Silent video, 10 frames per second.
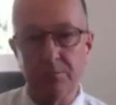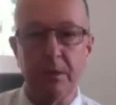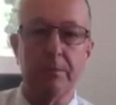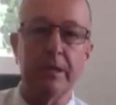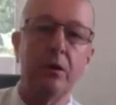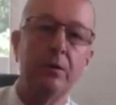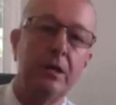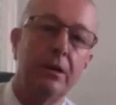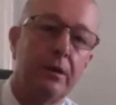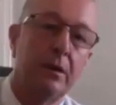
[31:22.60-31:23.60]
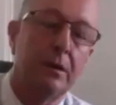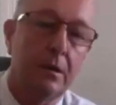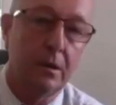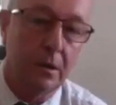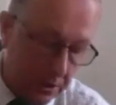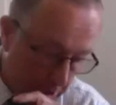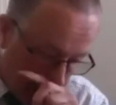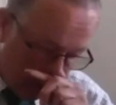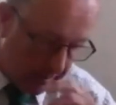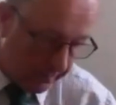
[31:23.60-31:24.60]
is probably the only other
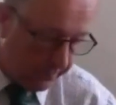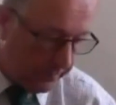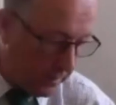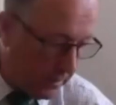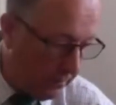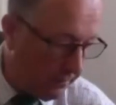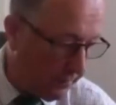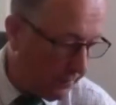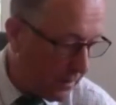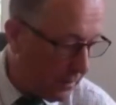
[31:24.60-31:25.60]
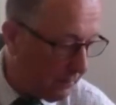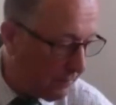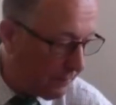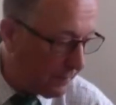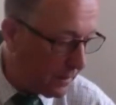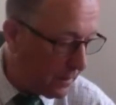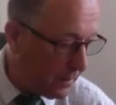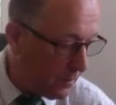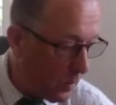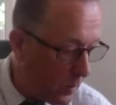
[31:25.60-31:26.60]
type of
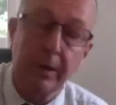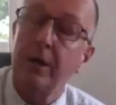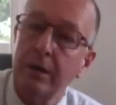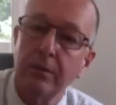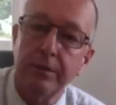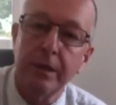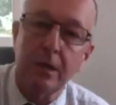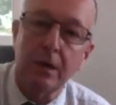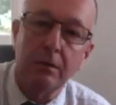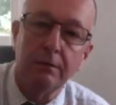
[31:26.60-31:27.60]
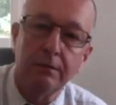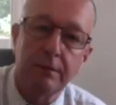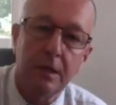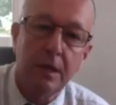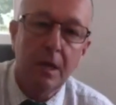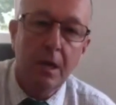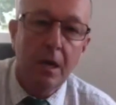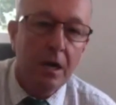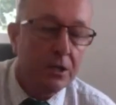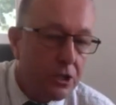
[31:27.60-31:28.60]
weapon I can think of,
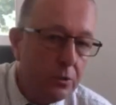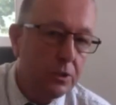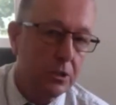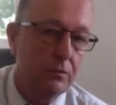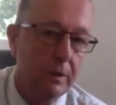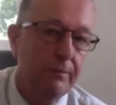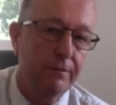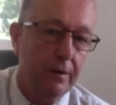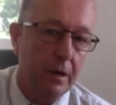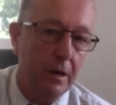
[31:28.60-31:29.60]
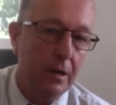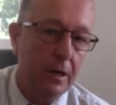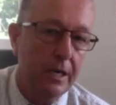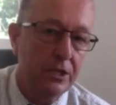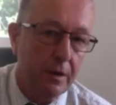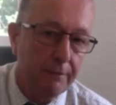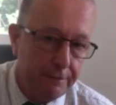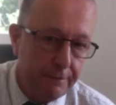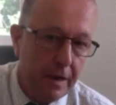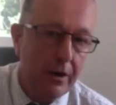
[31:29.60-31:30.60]
a 2-2 rimfire is a
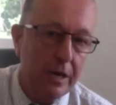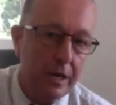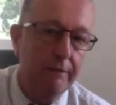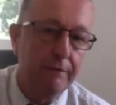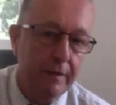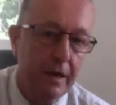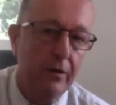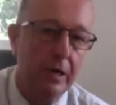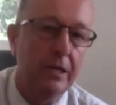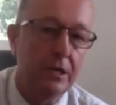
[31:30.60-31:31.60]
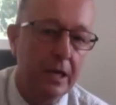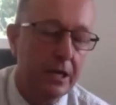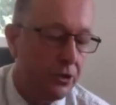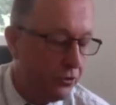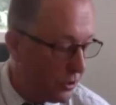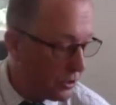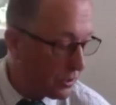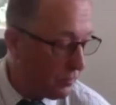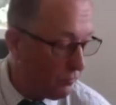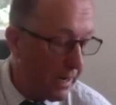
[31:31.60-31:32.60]
very, very
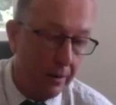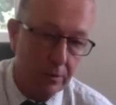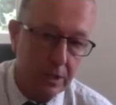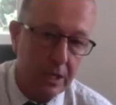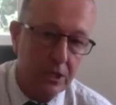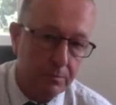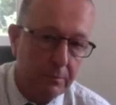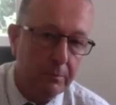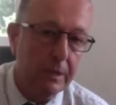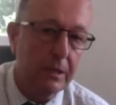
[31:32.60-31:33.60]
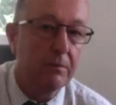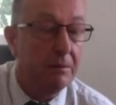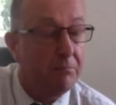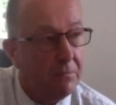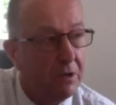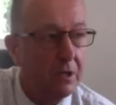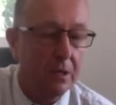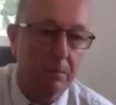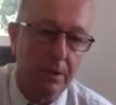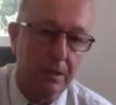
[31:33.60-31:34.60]
dangerous round. It's probably, in my
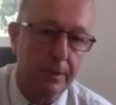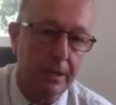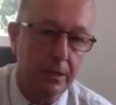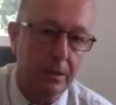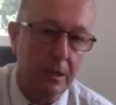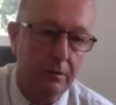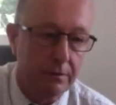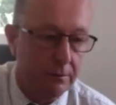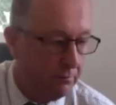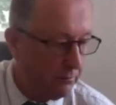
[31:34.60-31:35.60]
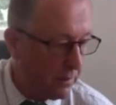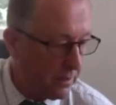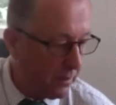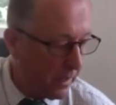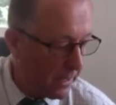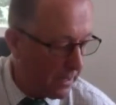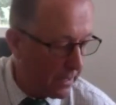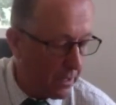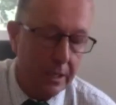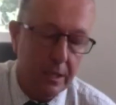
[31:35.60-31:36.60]
humble opinion, over I don't know how many
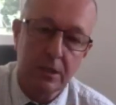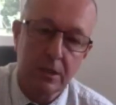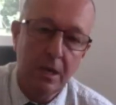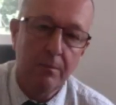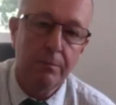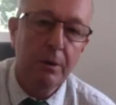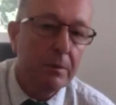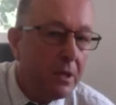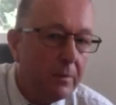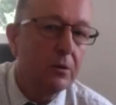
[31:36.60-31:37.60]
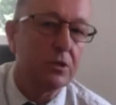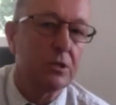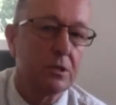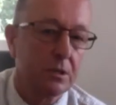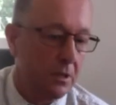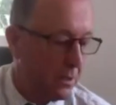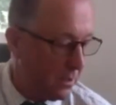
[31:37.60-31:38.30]
decades, probably the most